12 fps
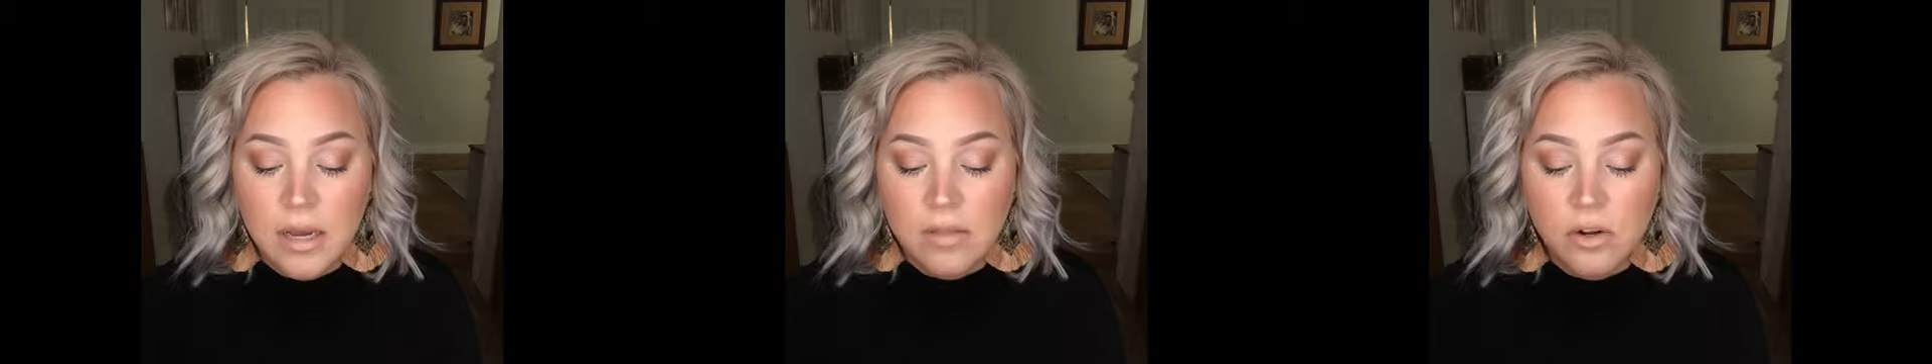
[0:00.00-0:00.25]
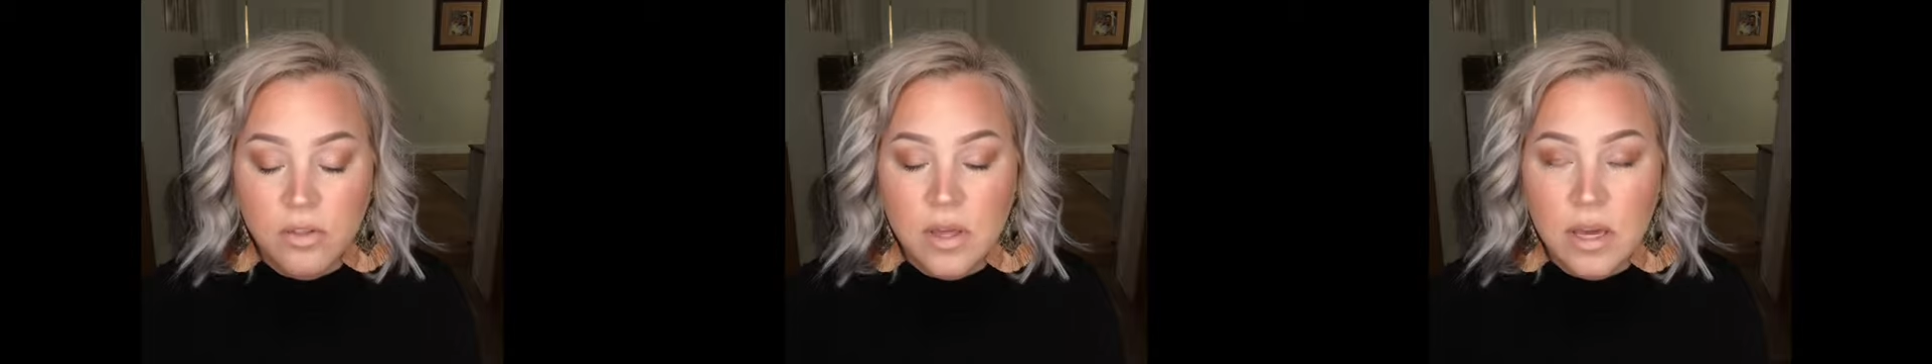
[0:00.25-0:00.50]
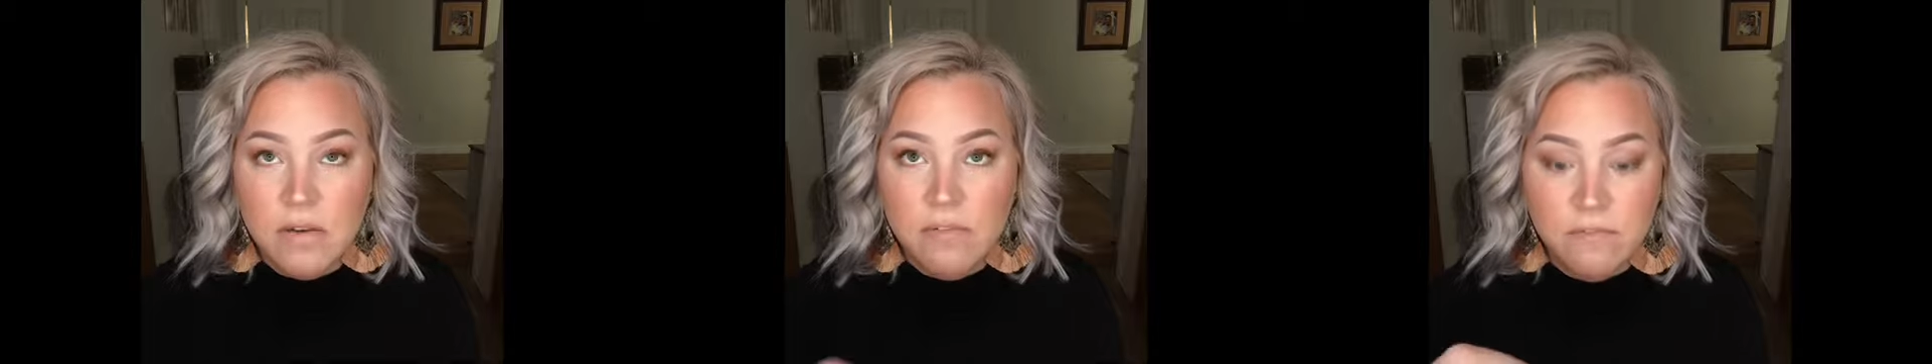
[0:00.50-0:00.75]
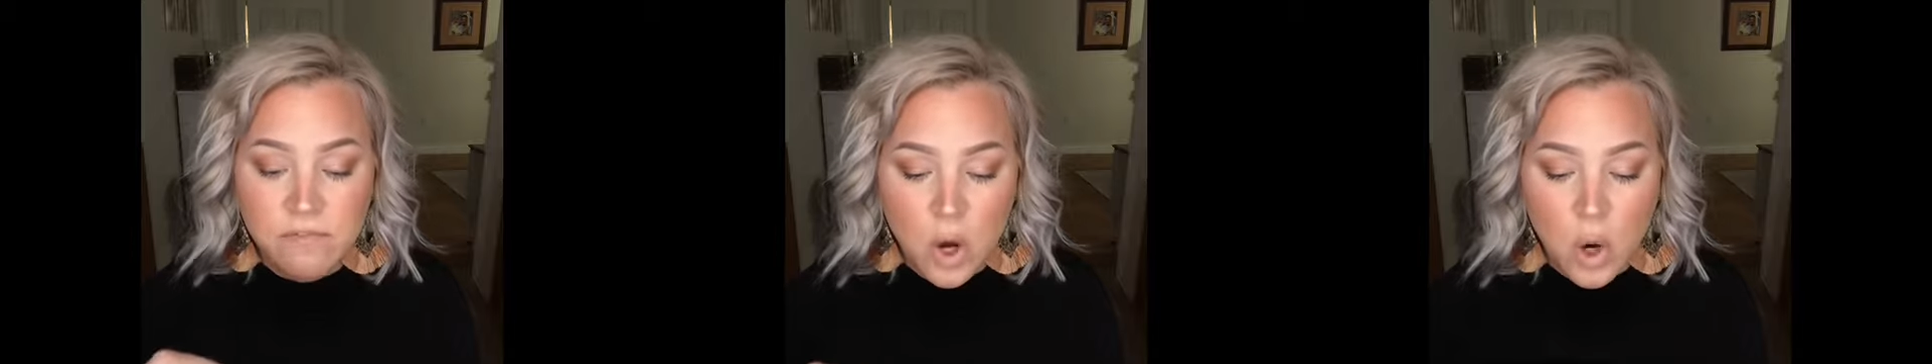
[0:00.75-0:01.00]
They're the
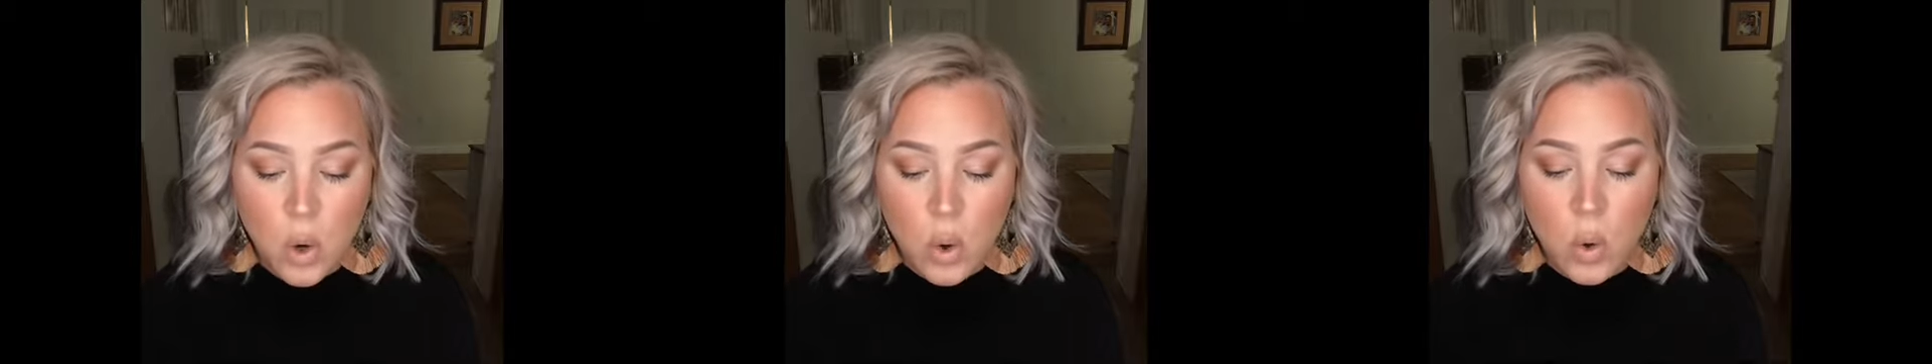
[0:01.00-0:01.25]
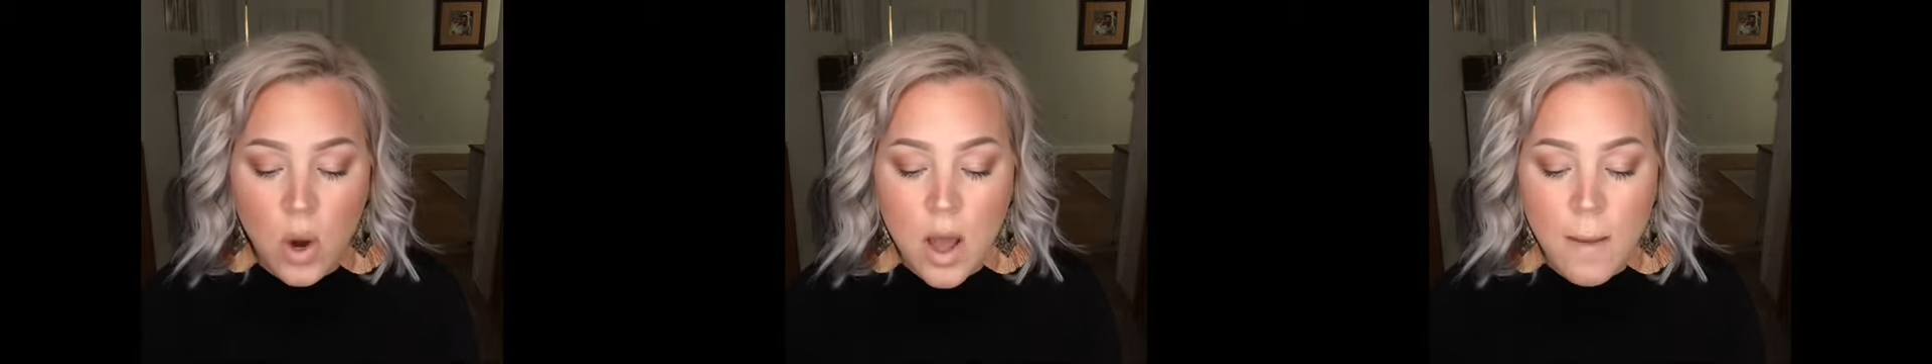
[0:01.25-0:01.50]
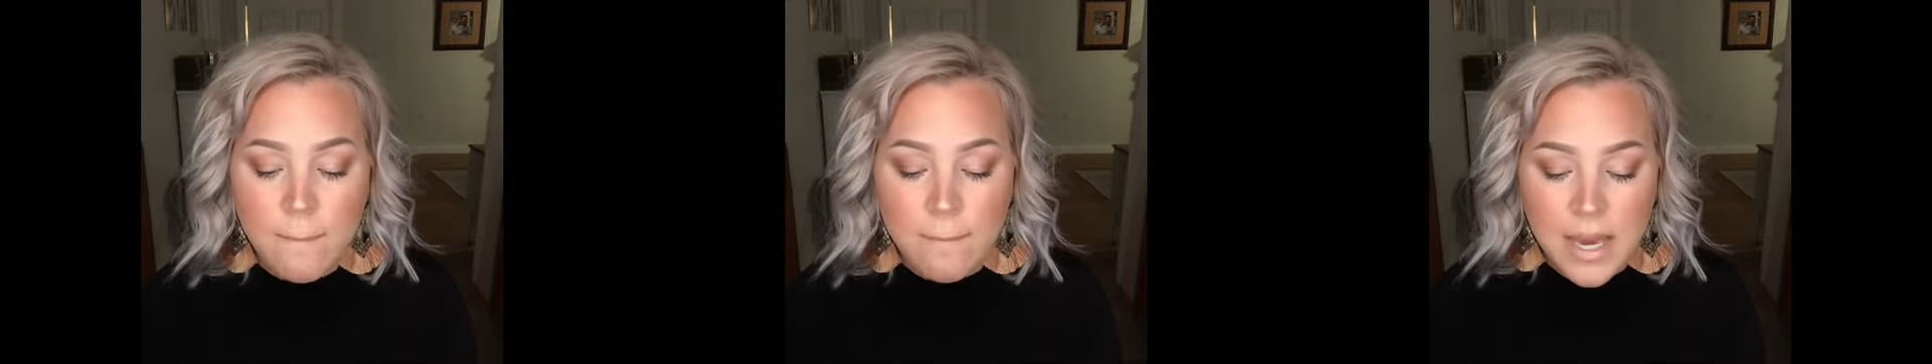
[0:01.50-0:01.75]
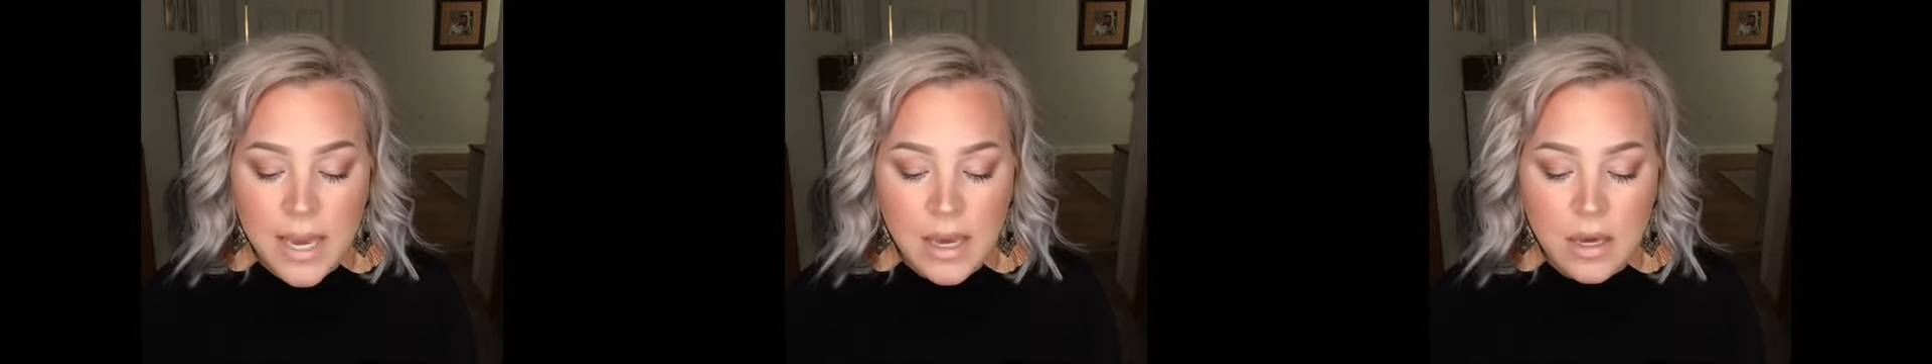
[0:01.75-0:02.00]
faux
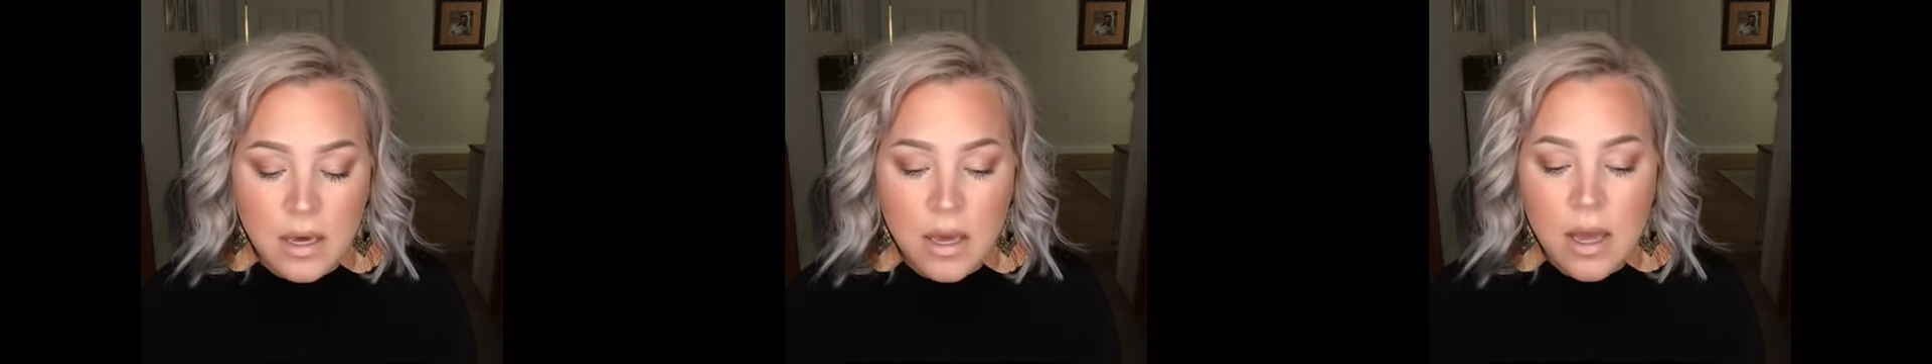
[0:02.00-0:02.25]
mink.